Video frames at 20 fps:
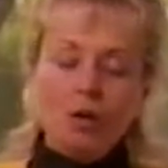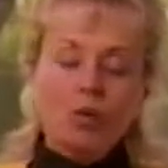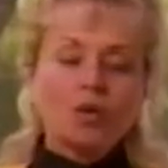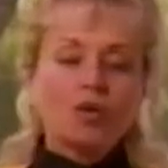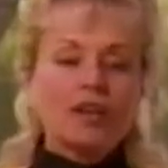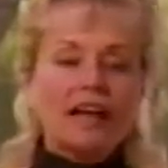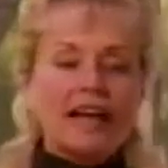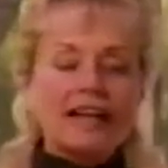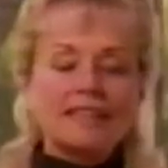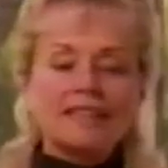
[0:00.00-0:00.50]
Well,
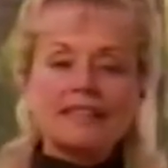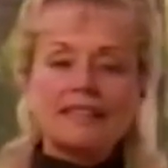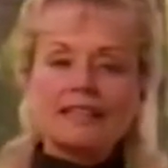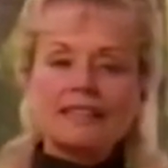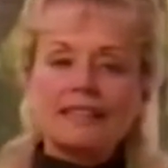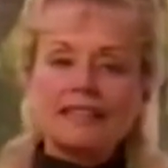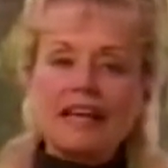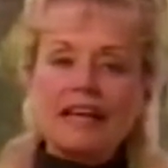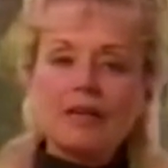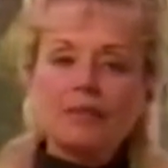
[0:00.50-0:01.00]
that's the
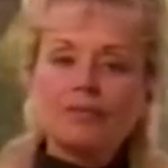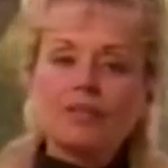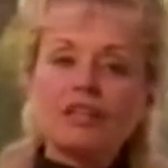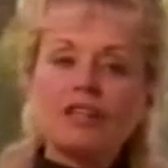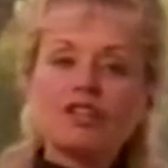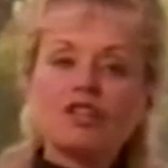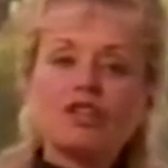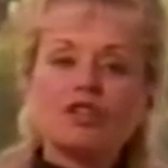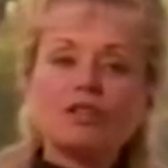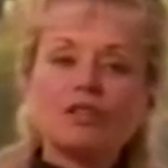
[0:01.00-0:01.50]
same
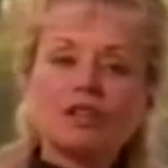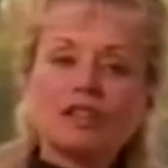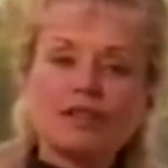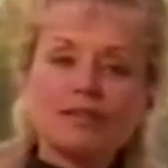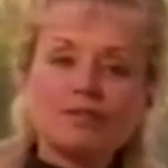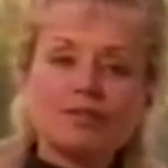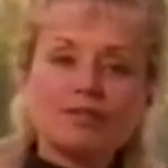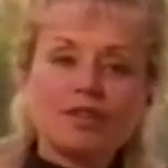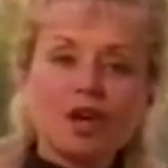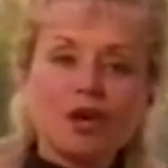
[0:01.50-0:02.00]
thing your
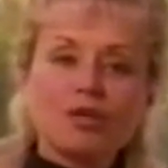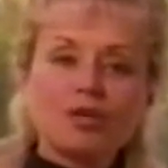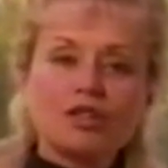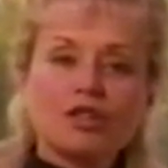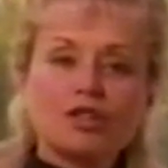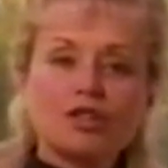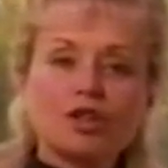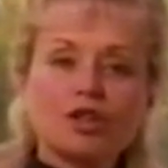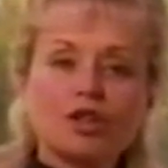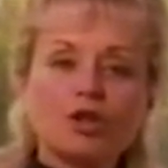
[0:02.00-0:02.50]
lymph nodes
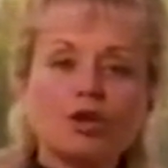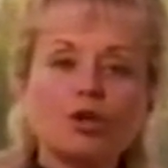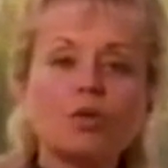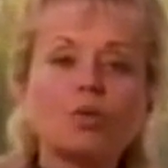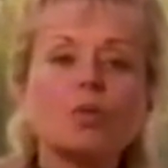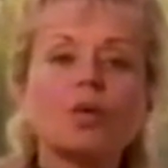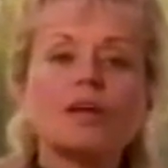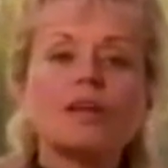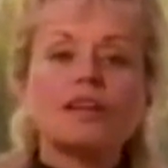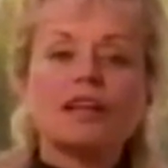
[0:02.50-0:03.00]
do
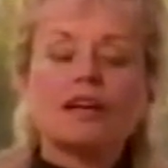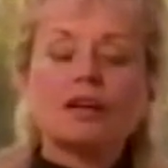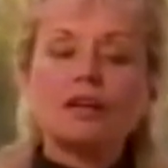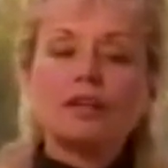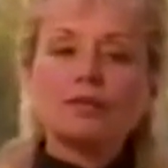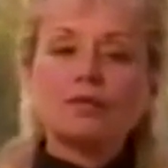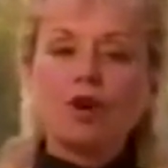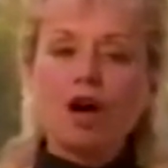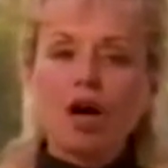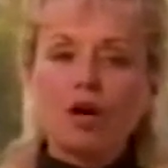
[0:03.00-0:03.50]
when they're
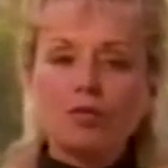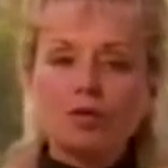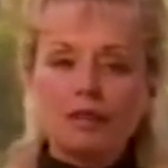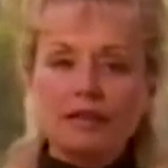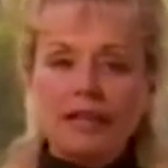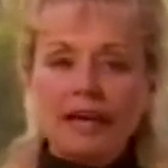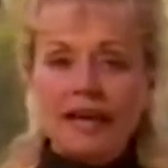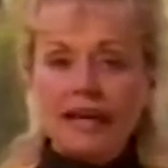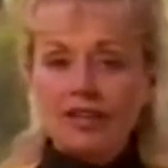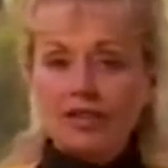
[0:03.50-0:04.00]
involved with
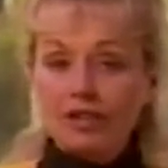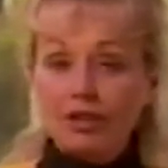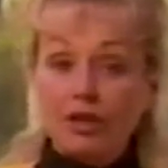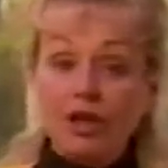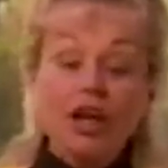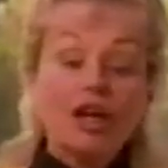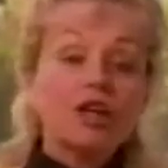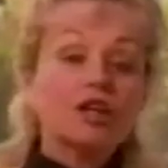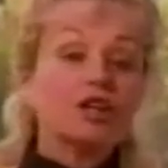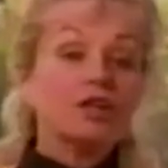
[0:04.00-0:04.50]
cancer.
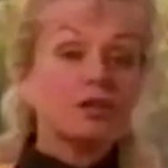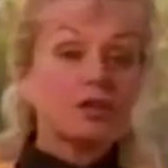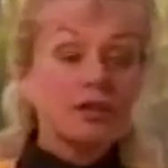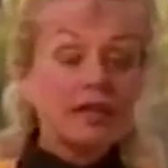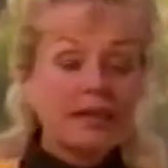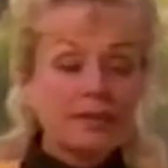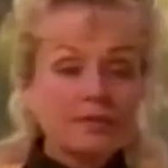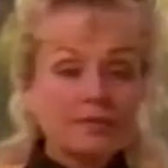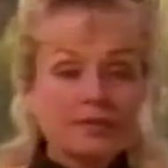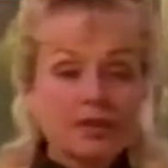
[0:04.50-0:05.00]
Your
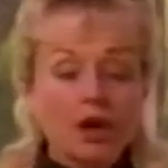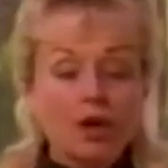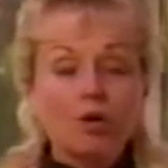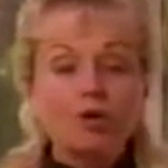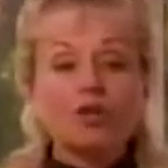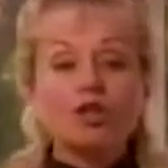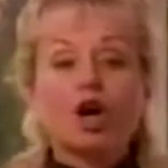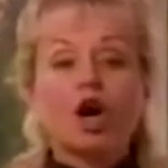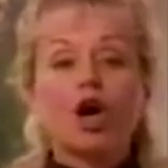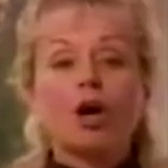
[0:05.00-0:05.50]
lymph
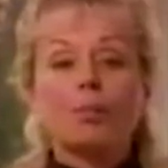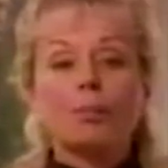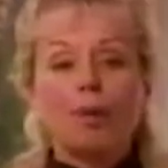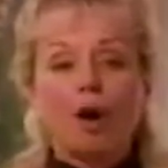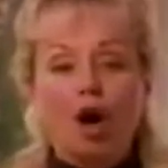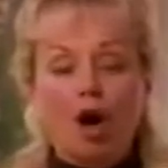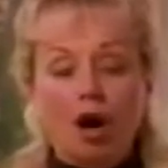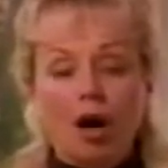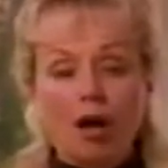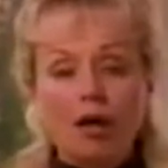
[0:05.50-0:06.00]
nodes are
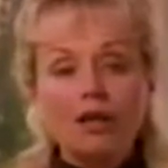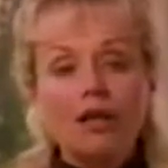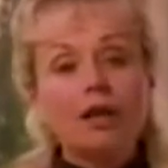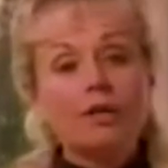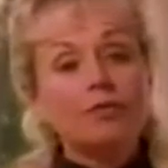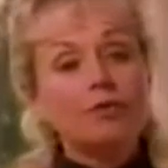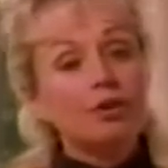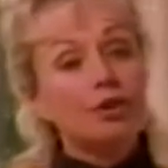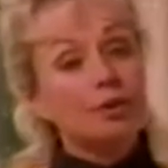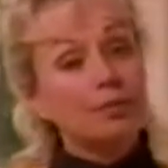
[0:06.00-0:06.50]
part
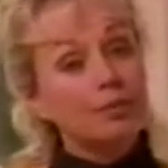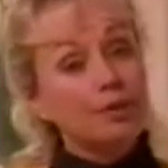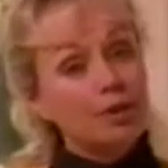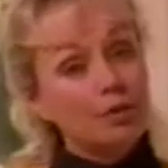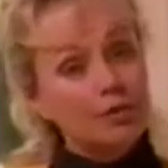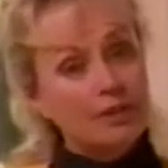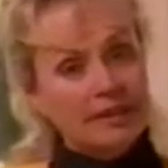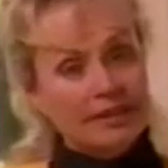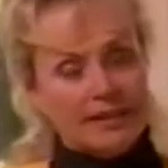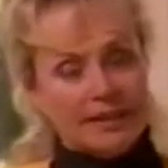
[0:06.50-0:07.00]
of your
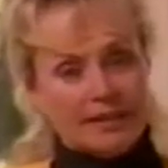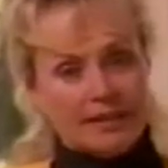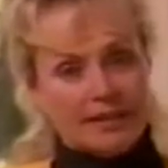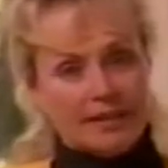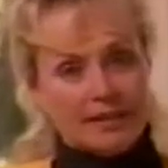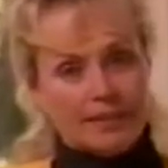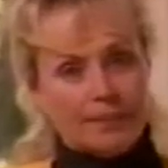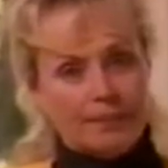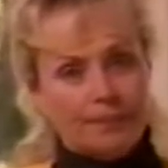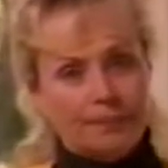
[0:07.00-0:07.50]
immune
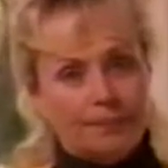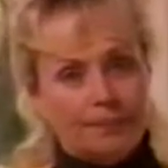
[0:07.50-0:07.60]
system.